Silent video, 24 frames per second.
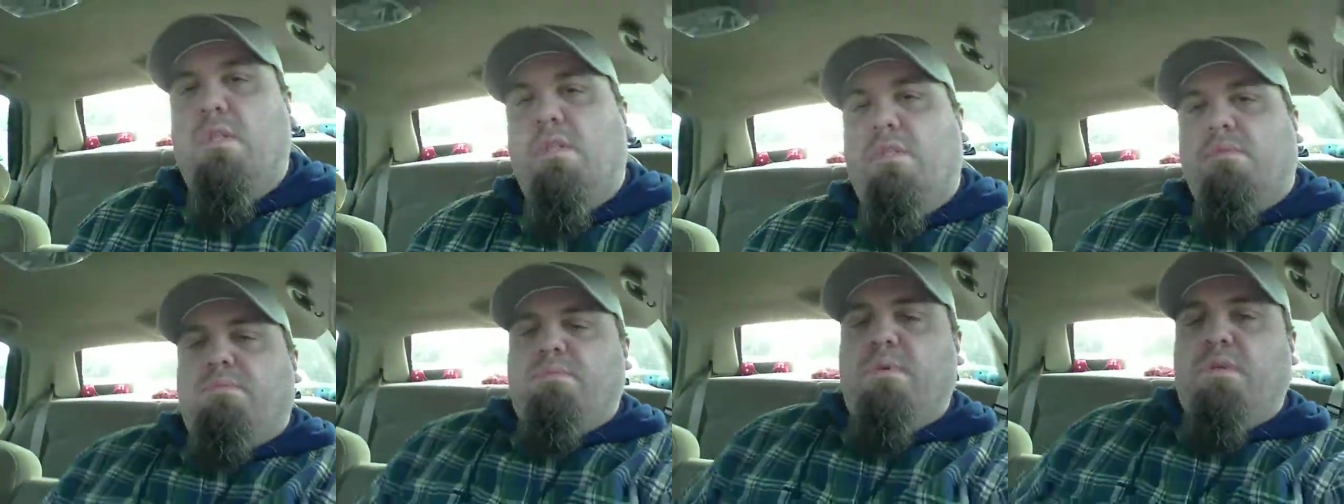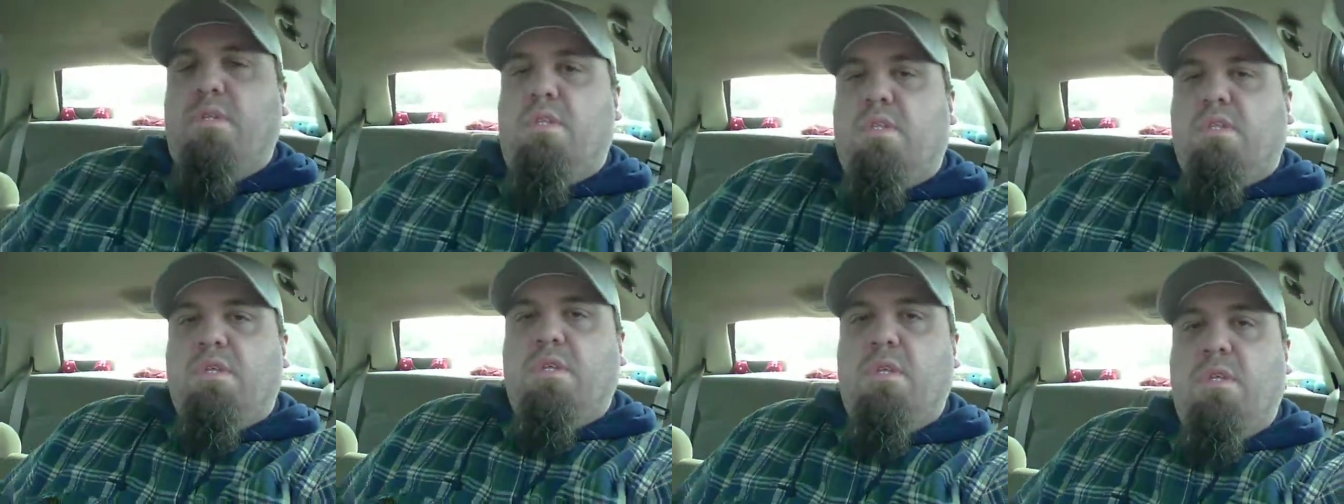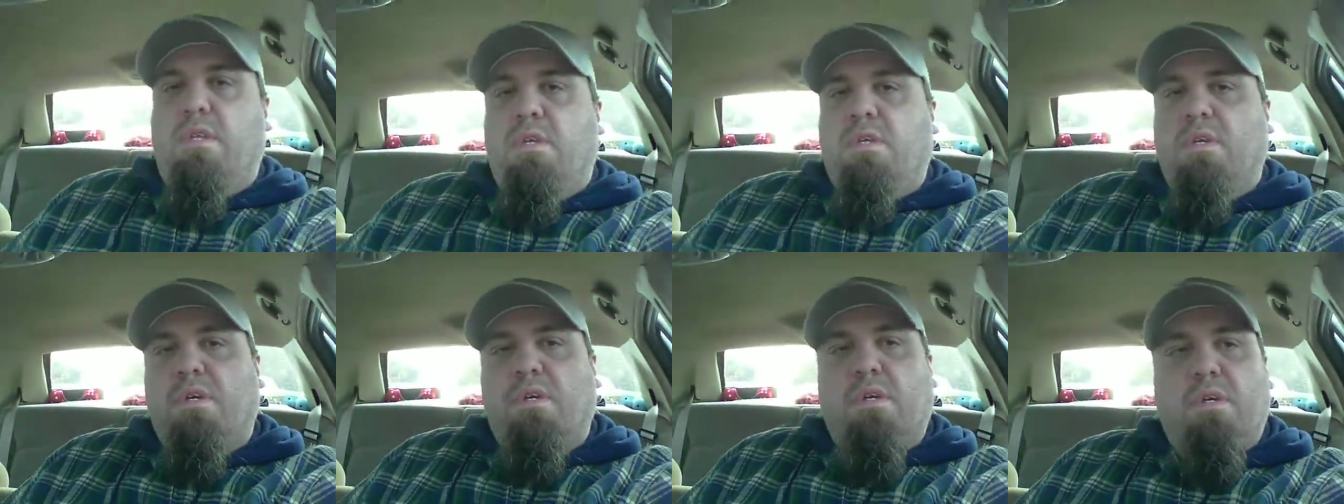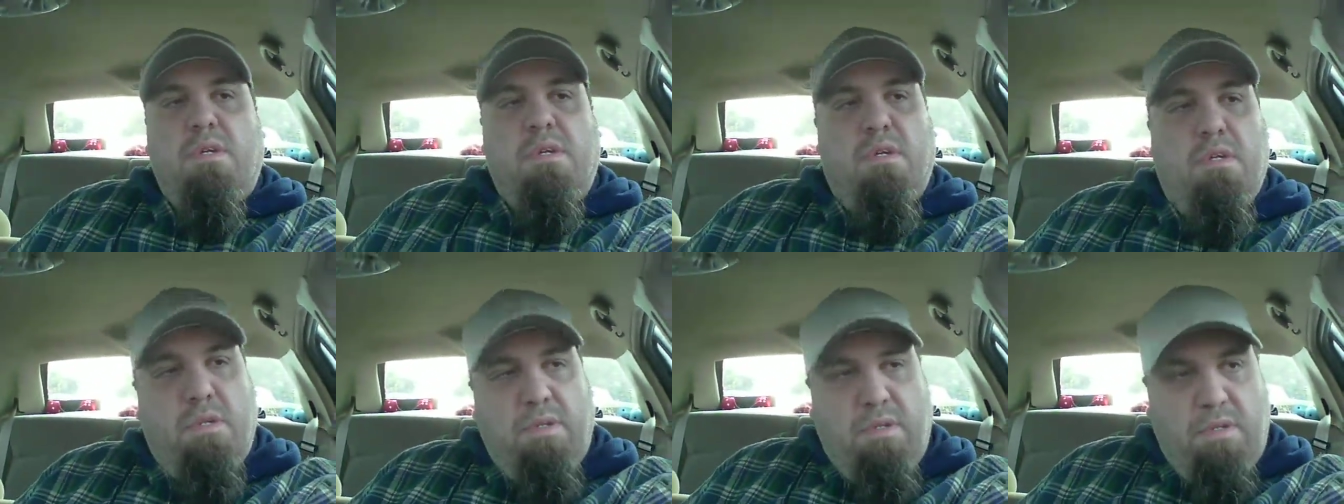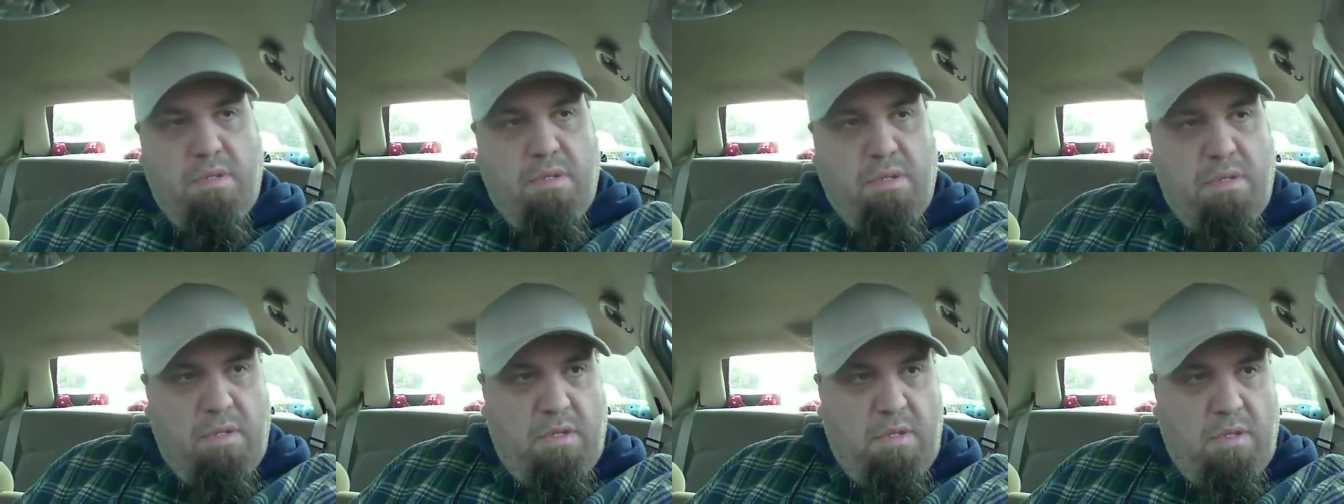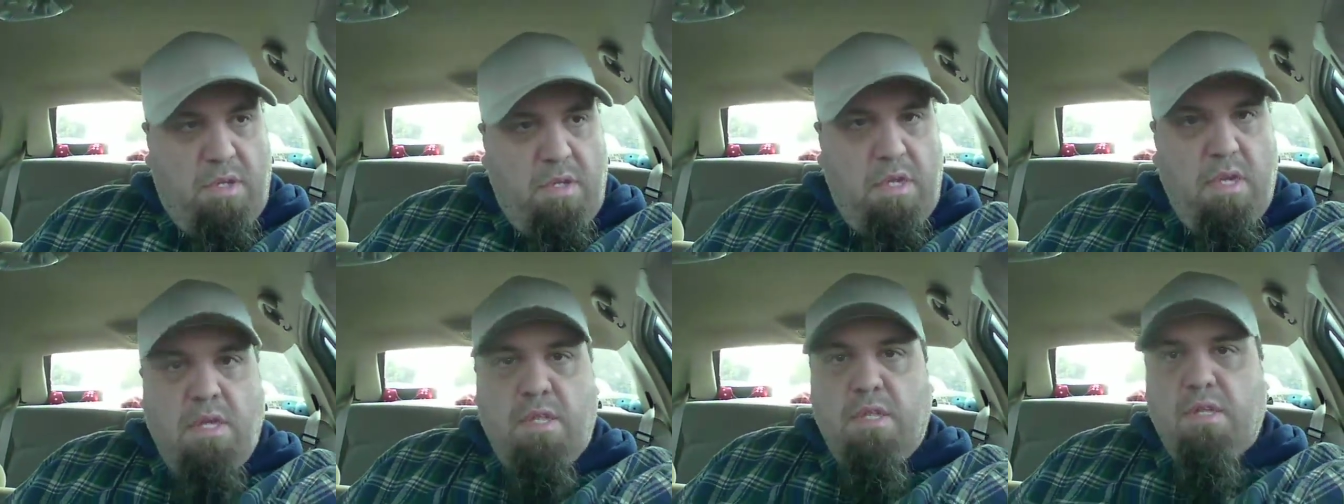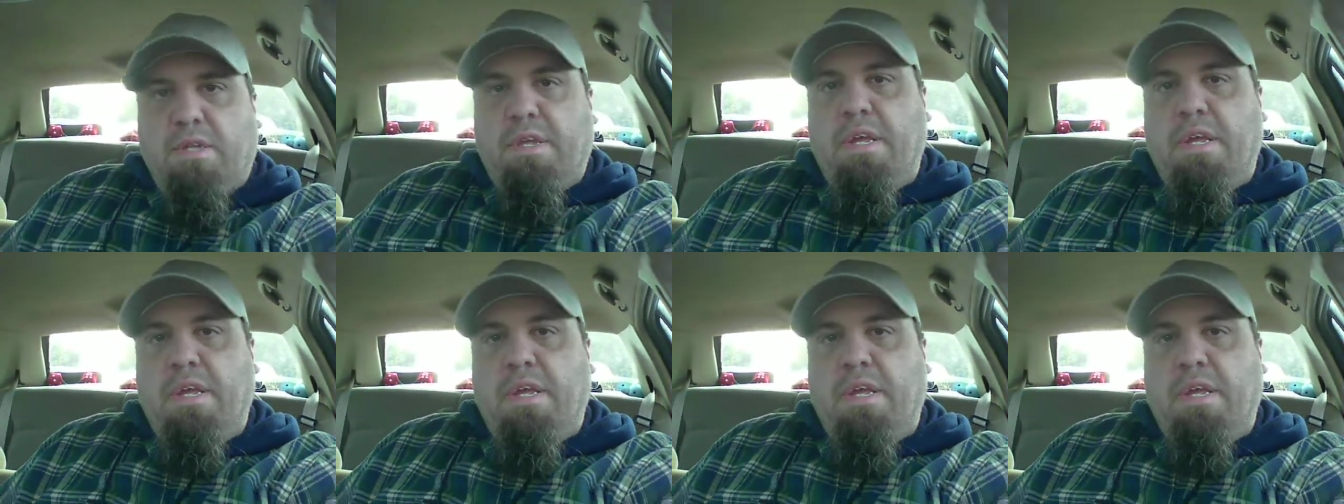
But the uh,